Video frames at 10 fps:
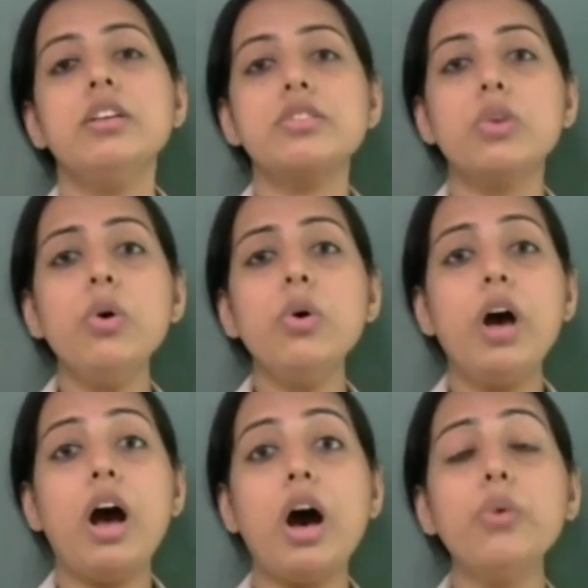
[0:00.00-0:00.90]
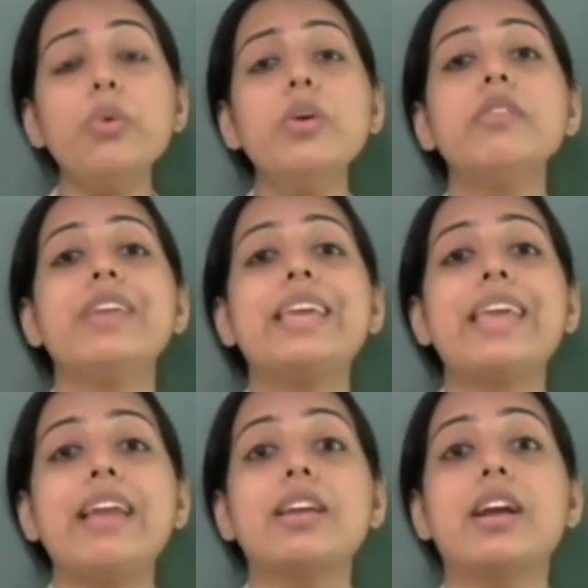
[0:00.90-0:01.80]
So how we
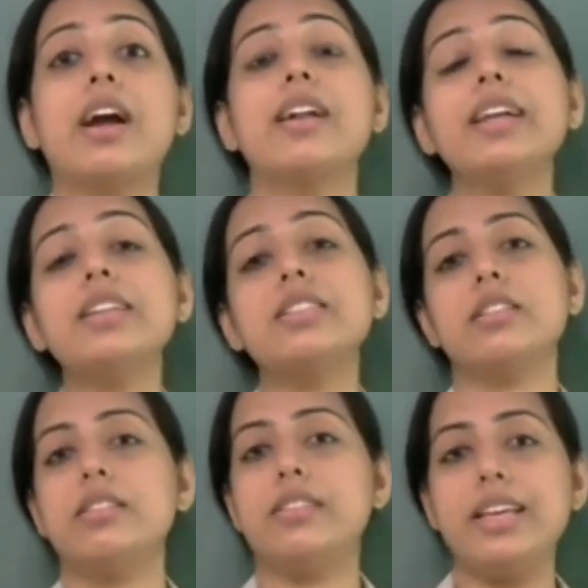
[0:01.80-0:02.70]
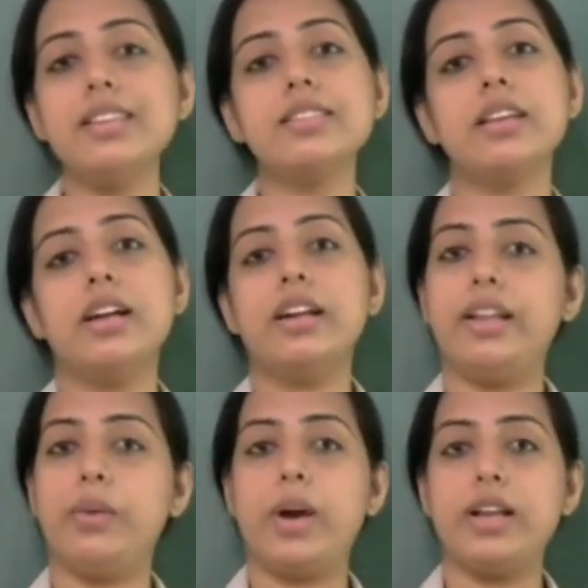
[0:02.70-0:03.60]
can connect these
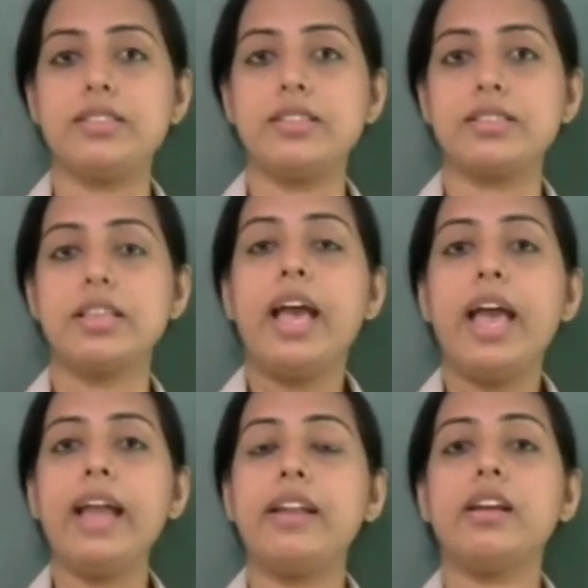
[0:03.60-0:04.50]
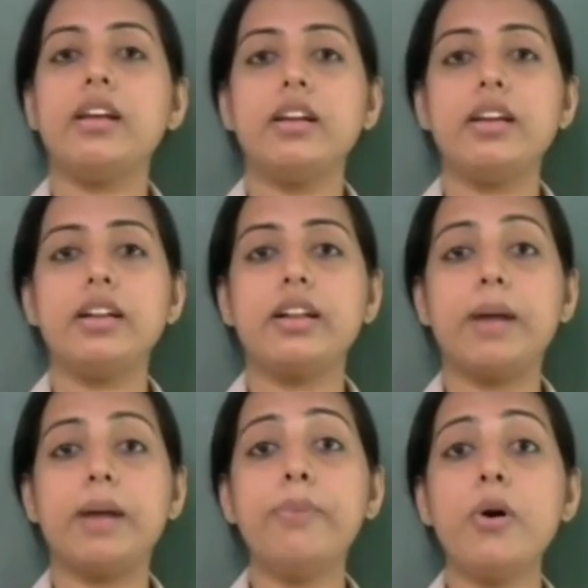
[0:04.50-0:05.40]
devices, and
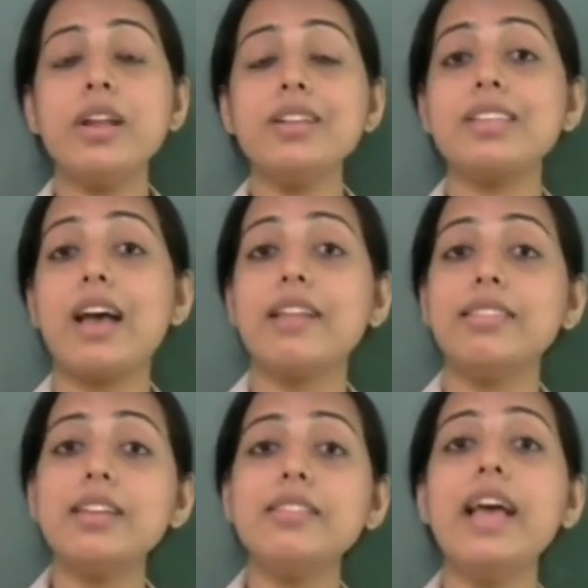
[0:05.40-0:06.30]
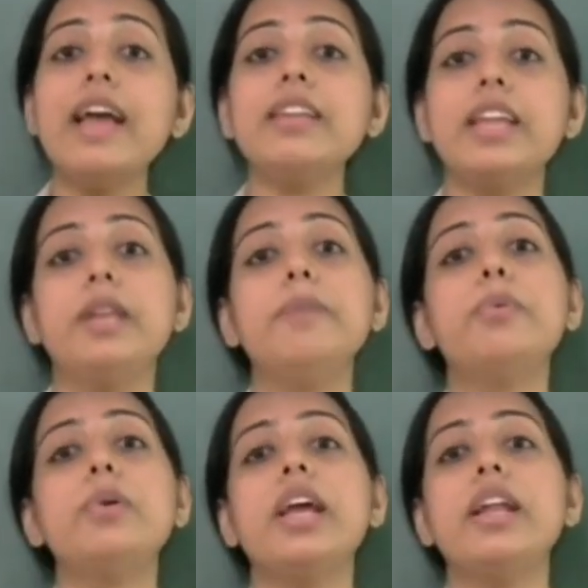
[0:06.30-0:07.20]
components other than
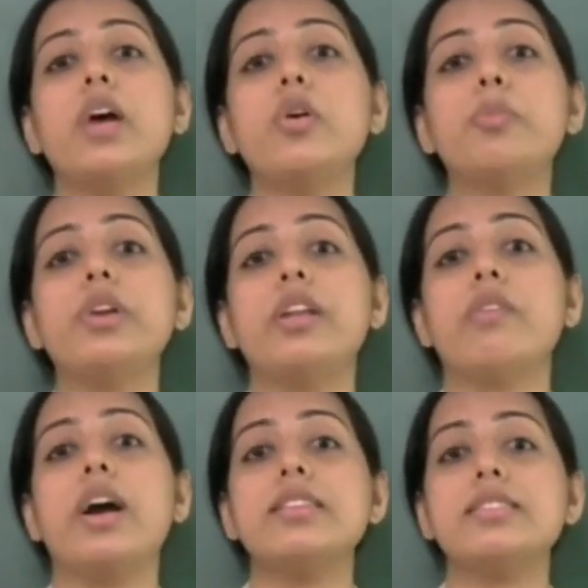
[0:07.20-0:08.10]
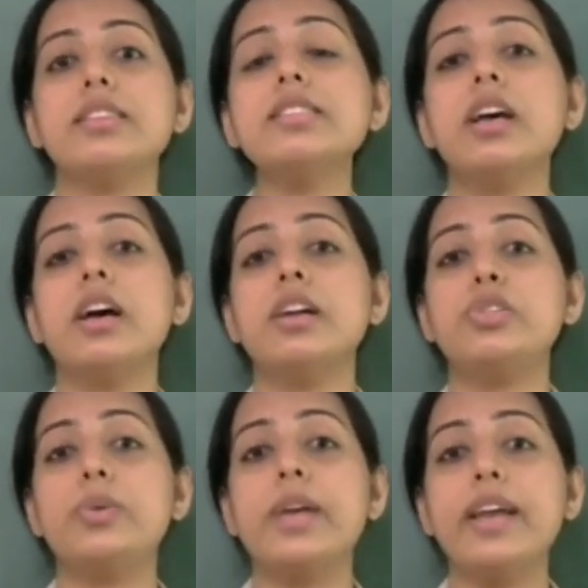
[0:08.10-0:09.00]
input and output devices
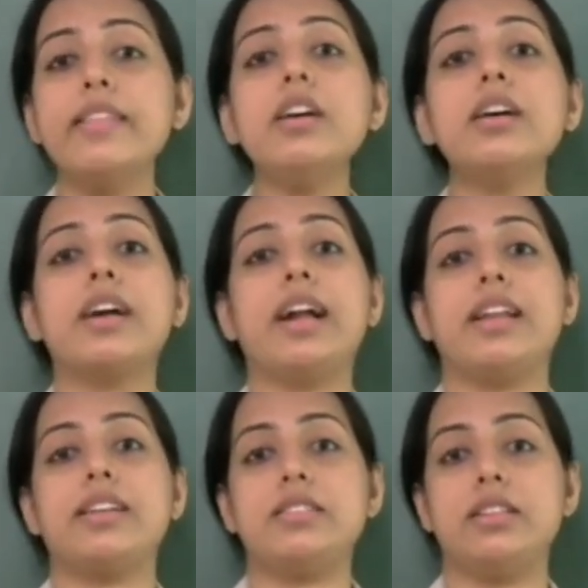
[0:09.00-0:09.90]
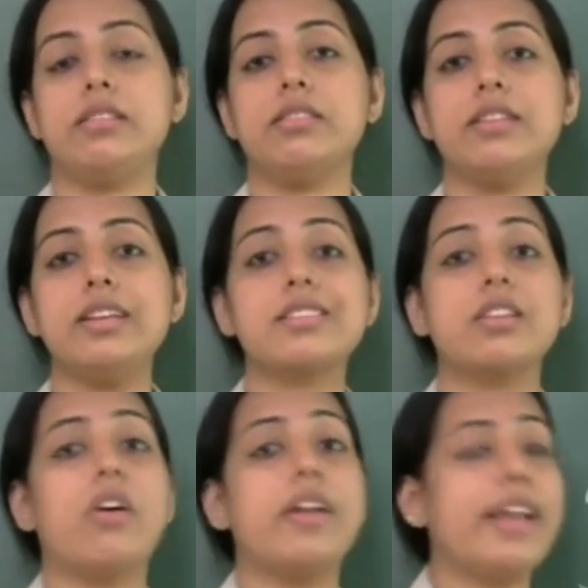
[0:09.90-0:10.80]
together connected is
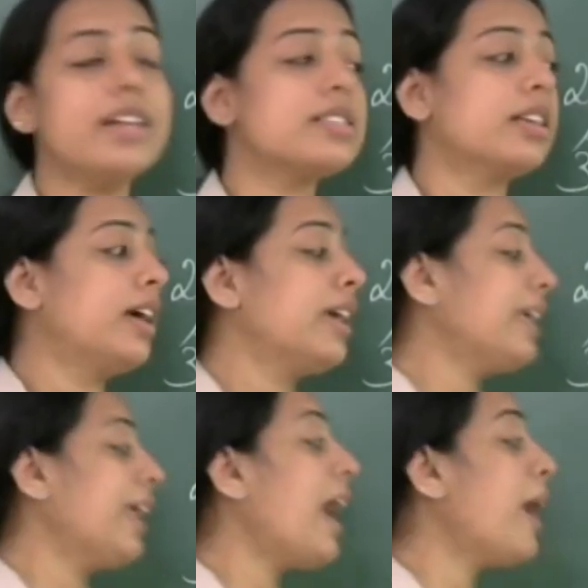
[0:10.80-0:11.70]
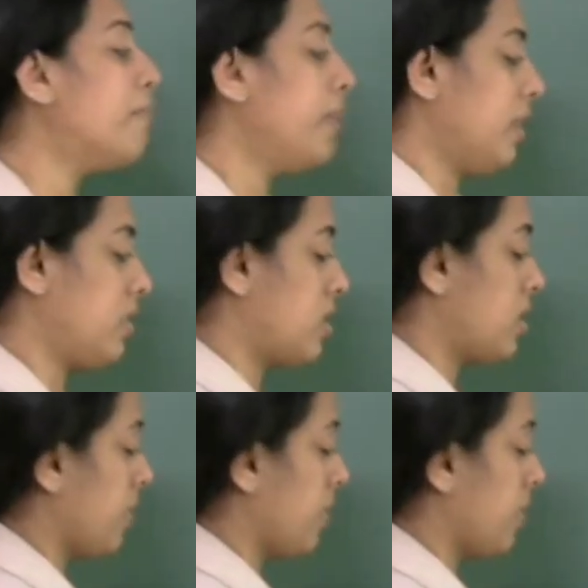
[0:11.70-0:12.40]
called as cabinet.